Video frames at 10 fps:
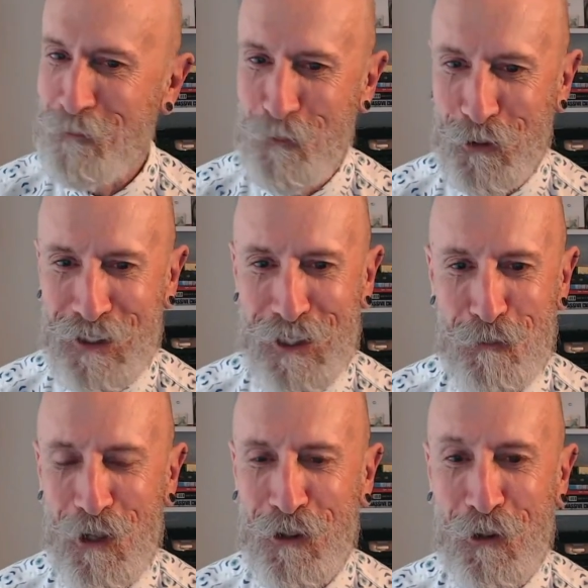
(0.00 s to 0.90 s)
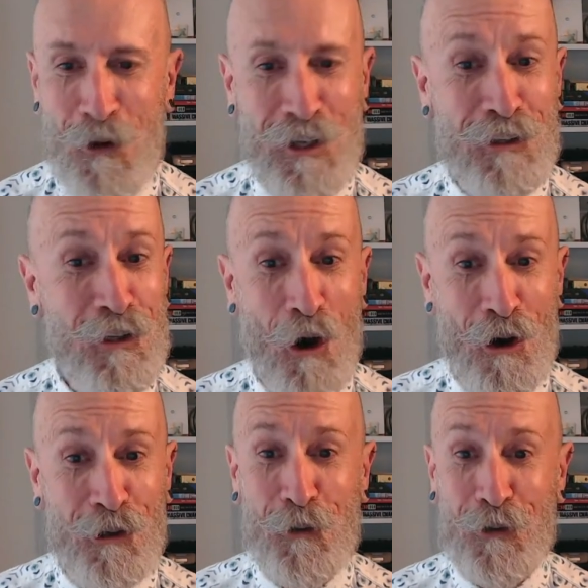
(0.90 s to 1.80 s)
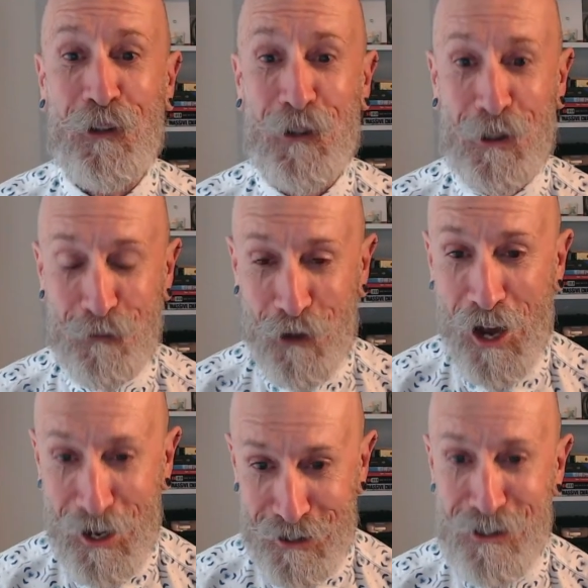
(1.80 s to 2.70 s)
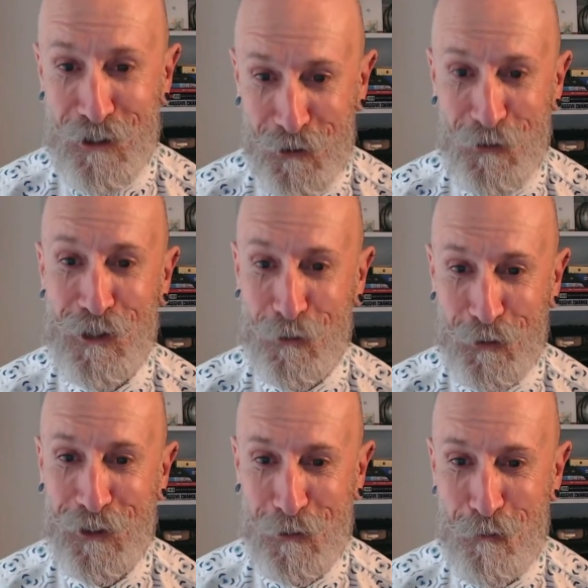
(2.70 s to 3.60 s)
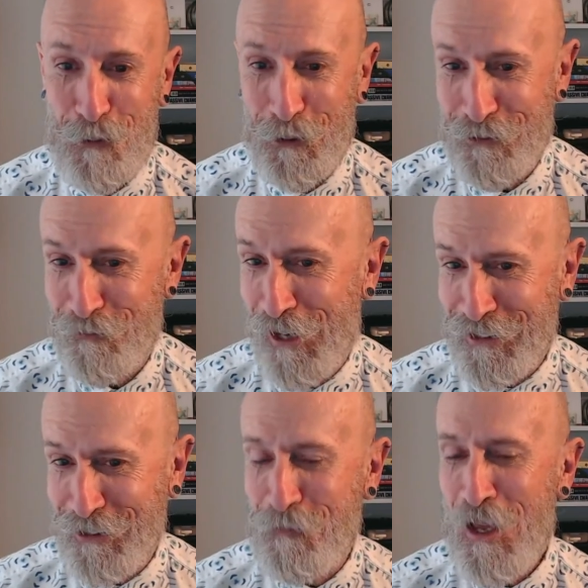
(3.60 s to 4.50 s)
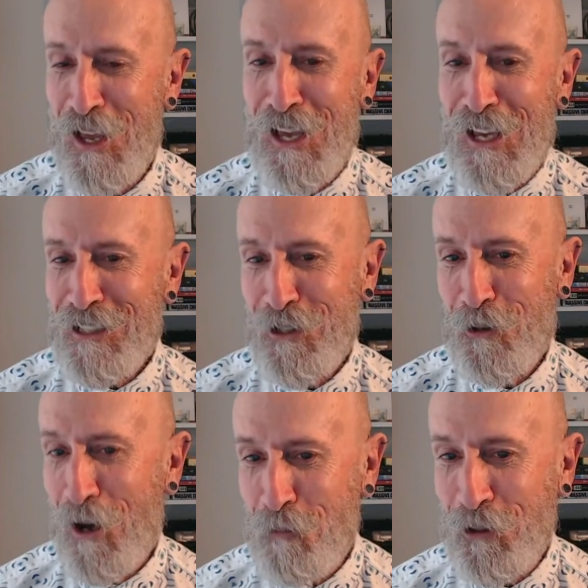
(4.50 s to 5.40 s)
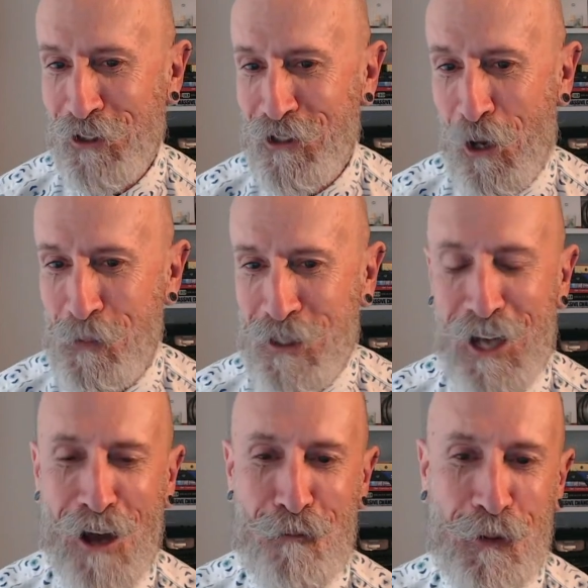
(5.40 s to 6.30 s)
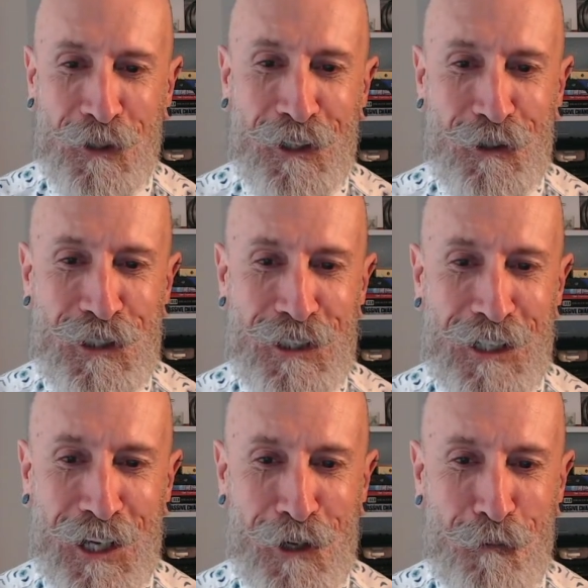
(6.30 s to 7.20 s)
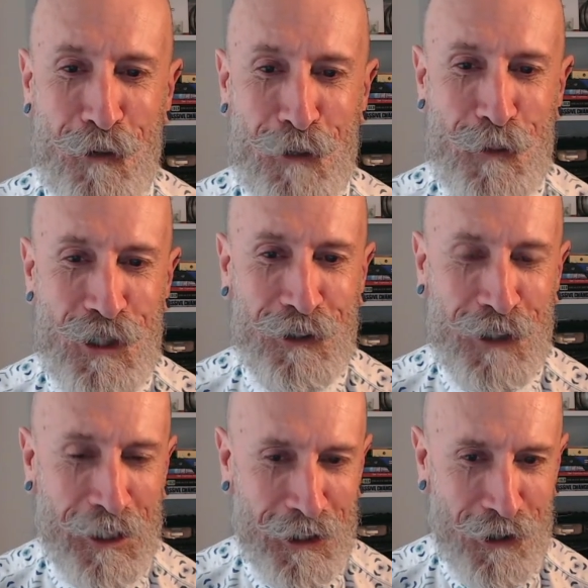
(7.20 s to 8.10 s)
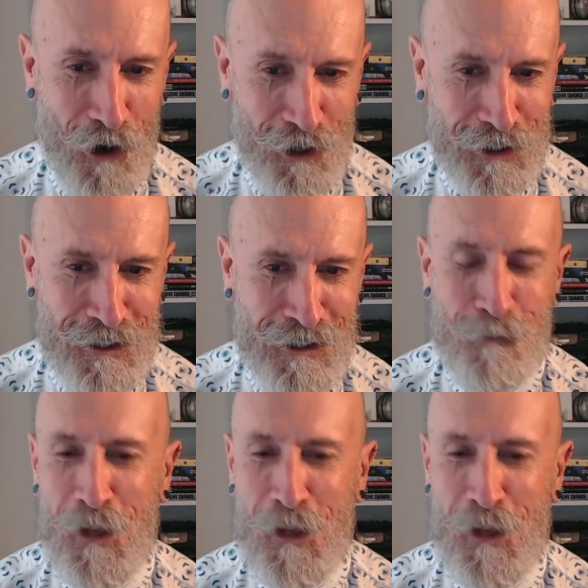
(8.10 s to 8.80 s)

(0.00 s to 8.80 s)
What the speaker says: We're keeping on going, and the ongoing learning for us too is a really important factor. So I'm Merlin Thompson. I've been here today with Michelle Kennedy Hawkins.